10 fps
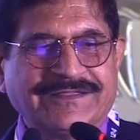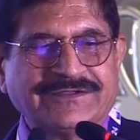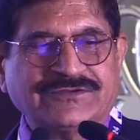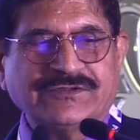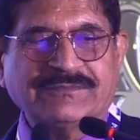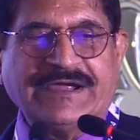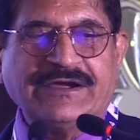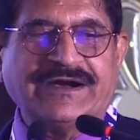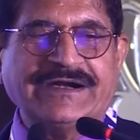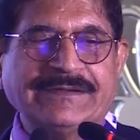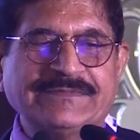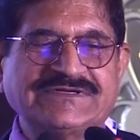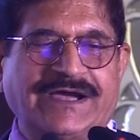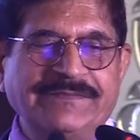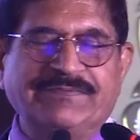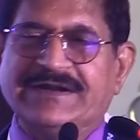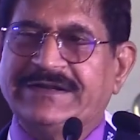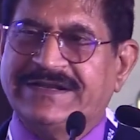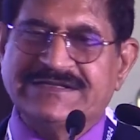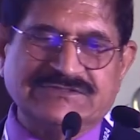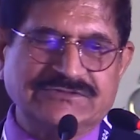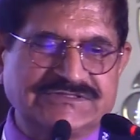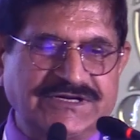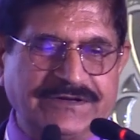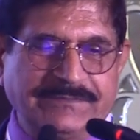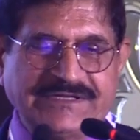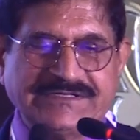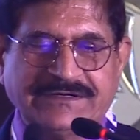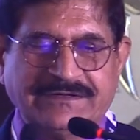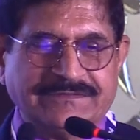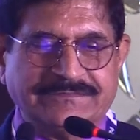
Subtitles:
So the myocardium is hyper-intense on star imaging,